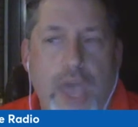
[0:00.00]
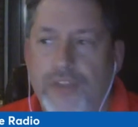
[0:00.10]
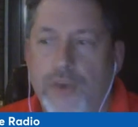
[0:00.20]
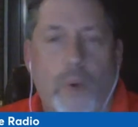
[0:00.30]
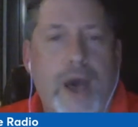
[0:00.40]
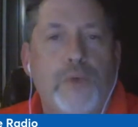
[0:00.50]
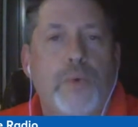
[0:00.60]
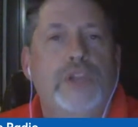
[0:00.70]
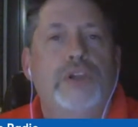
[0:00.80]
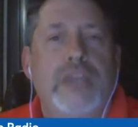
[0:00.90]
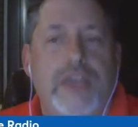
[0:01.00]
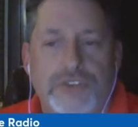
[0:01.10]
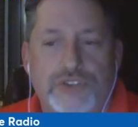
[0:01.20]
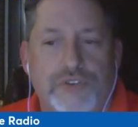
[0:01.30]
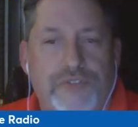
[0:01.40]
And then why do we look at
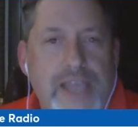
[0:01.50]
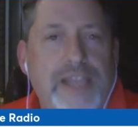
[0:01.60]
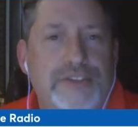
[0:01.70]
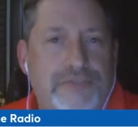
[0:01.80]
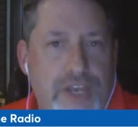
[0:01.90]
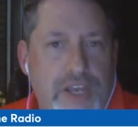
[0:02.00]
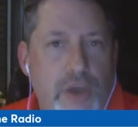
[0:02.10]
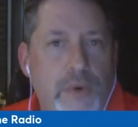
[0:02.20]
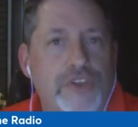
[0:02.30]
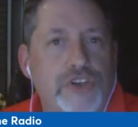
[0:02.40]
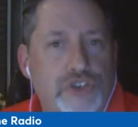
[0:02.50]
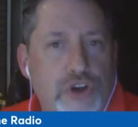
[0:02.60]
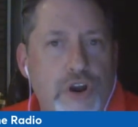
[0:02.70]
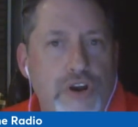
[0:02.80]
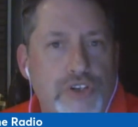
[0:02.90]
the surveillance video in the
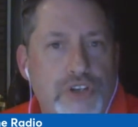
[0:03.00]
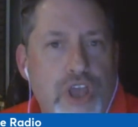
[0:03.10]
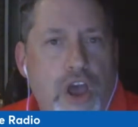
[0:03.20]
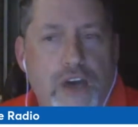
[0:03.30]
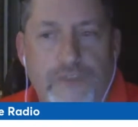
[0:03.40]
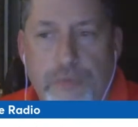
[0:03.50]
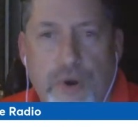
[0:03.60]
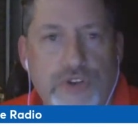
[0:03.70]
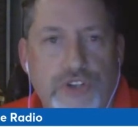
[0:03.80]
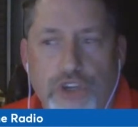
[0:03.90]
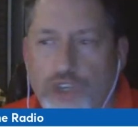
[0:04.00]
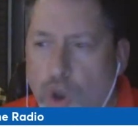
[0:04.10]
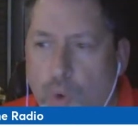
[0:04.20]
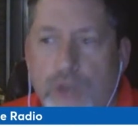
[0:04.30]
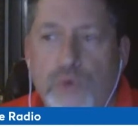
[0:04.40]
church of a person
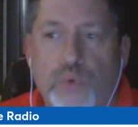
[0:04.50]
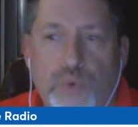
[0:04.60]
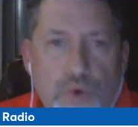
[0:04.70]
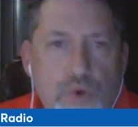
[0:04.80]
going